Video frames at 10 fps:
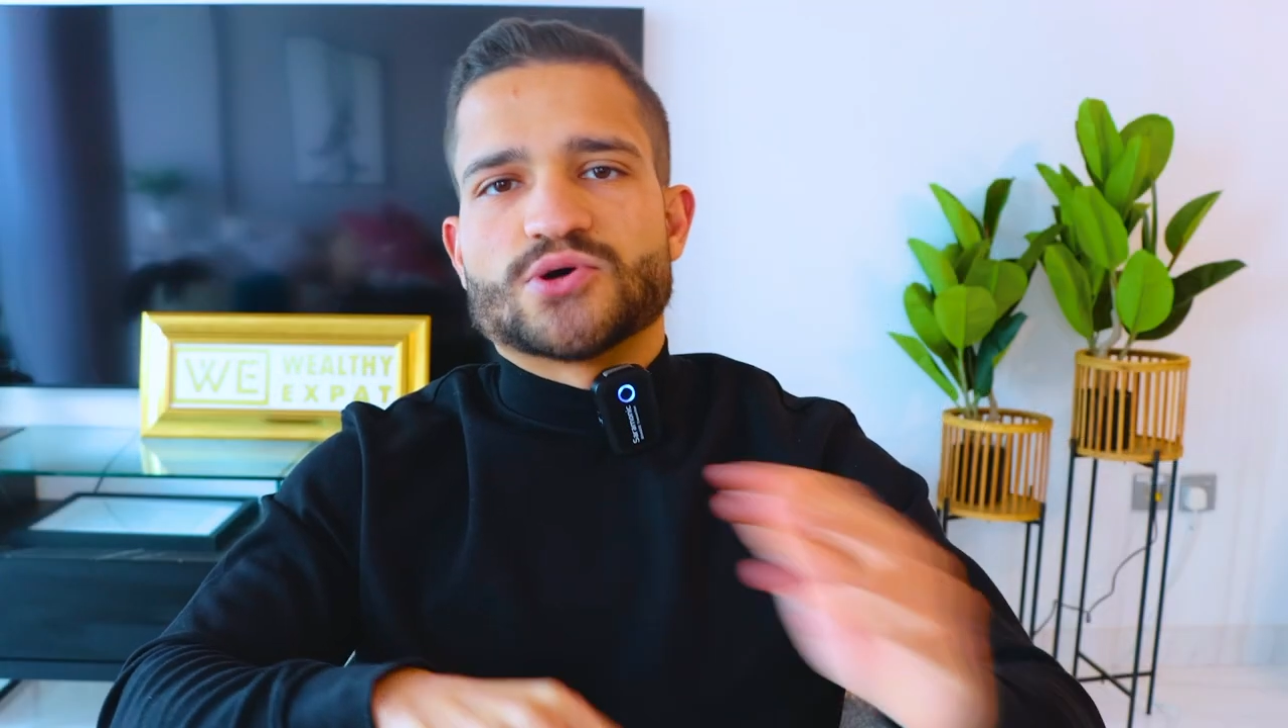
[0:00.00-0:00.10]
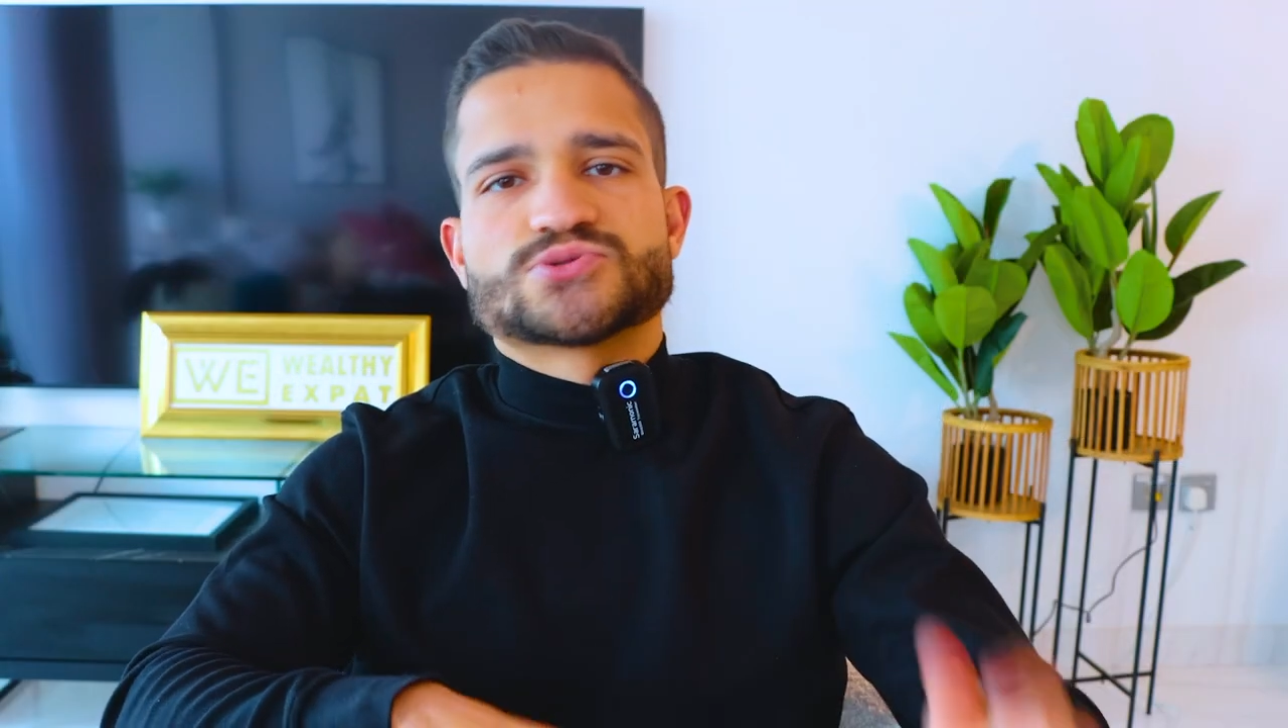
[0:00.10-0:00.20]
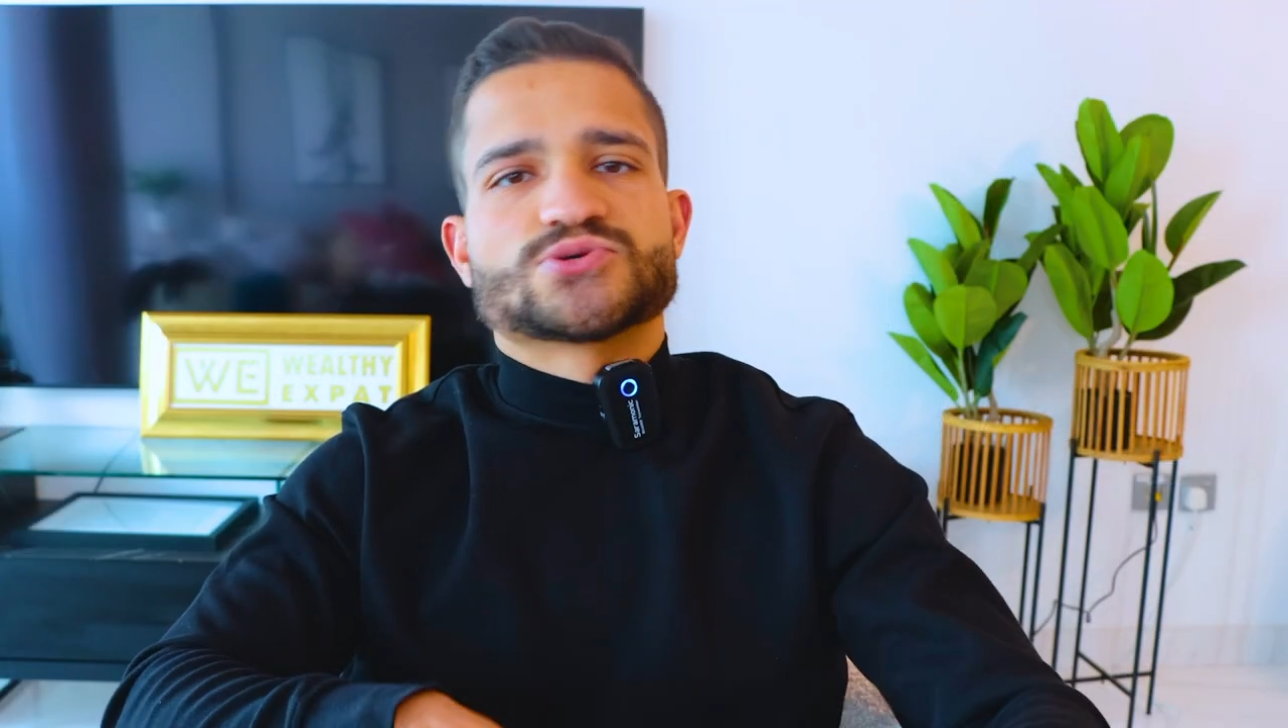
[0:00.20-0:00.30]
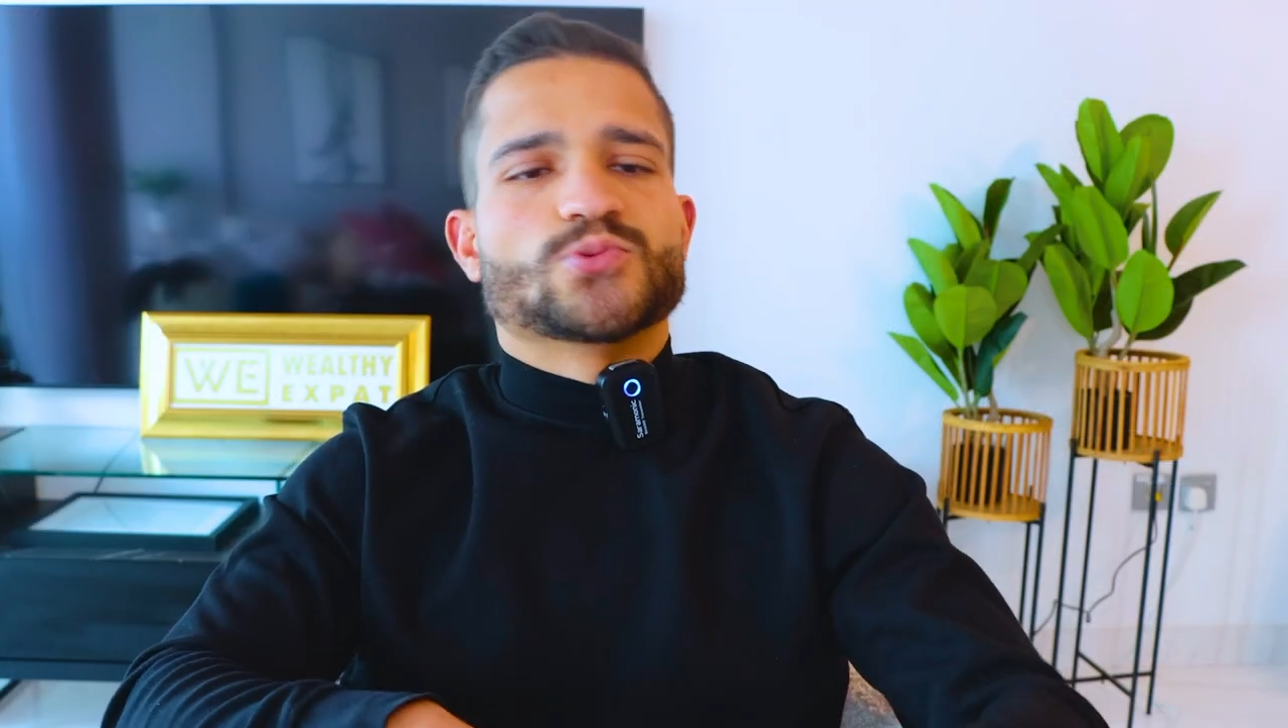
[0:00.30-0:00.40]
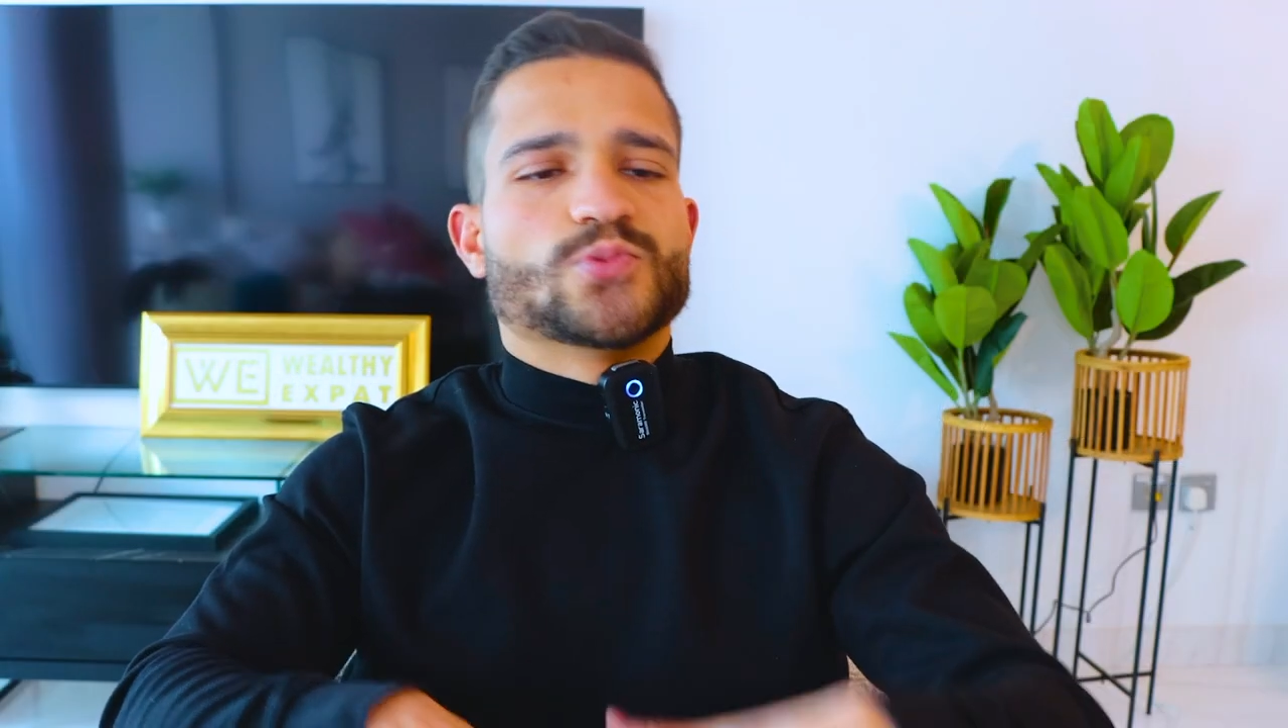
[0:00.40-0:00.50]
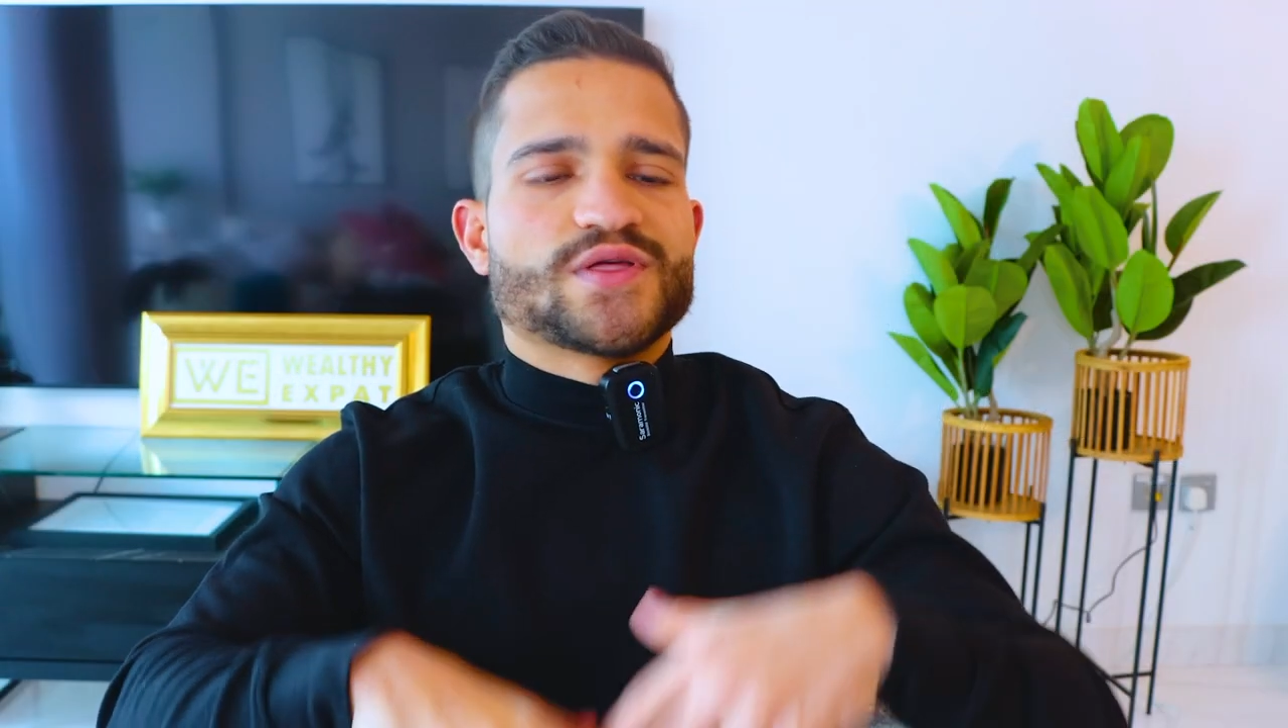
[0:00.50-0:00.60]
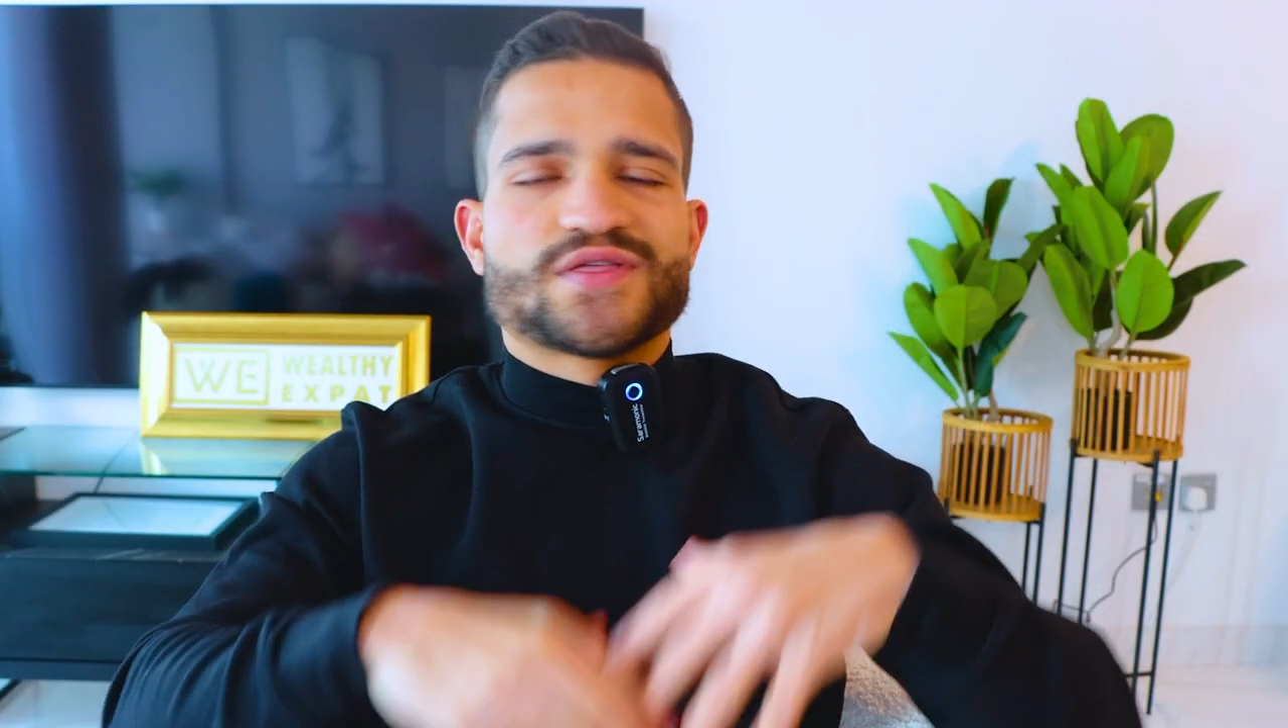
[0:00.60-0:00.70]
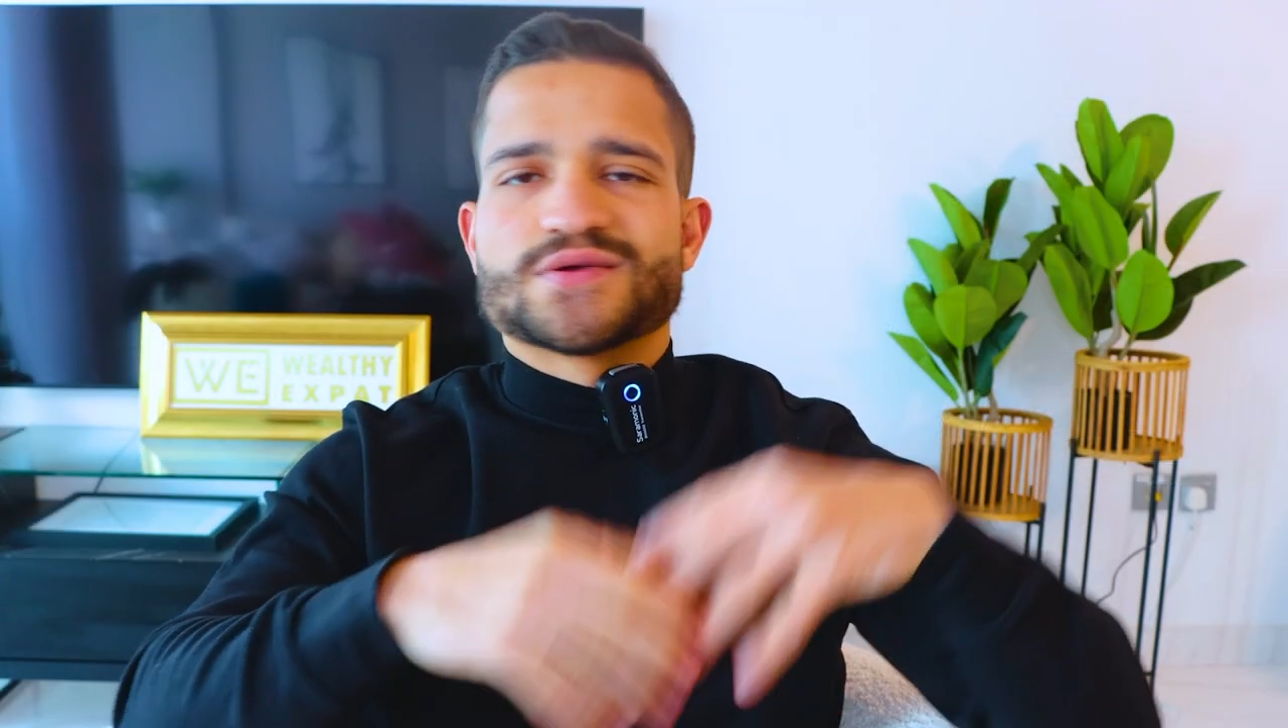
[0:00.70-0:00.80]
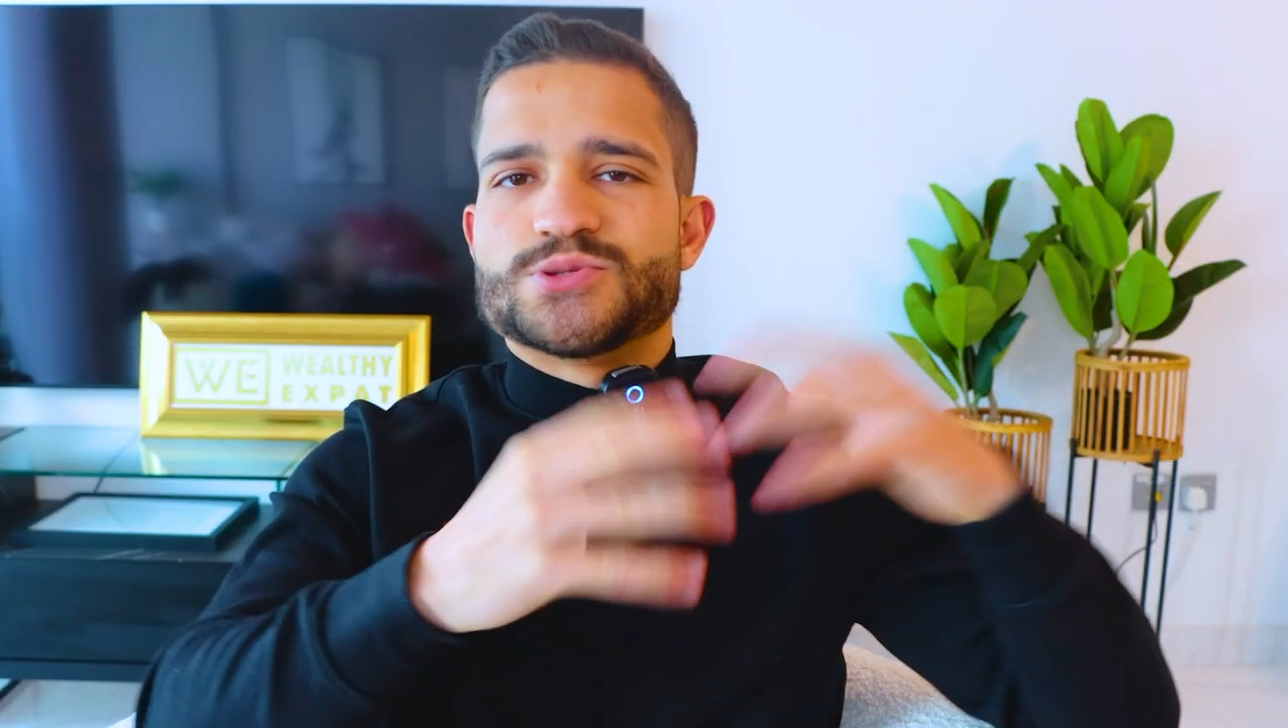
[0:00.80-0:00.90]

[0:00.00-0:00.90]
also with